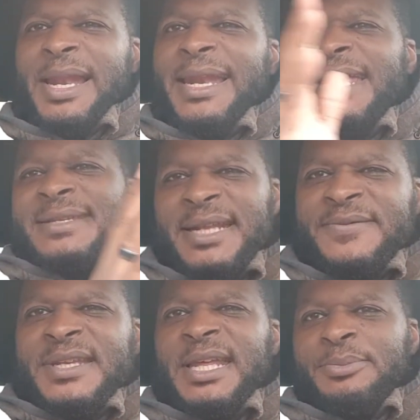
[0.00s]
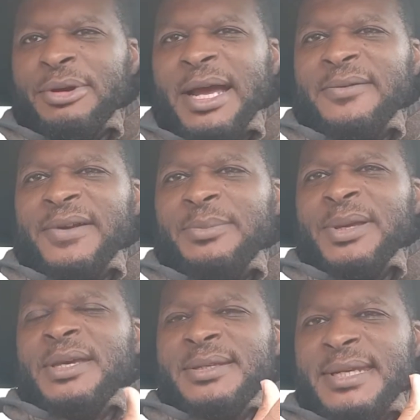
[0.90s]
Let's leave Saliba out of it
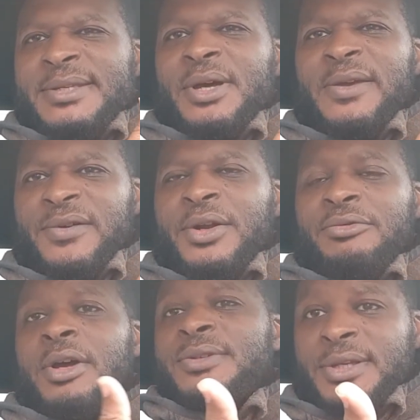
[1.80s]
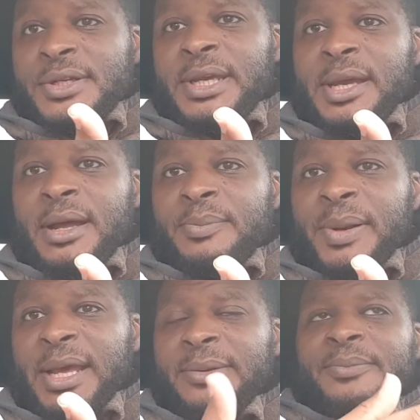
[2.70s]
because he's not even on the roster, so he can't play.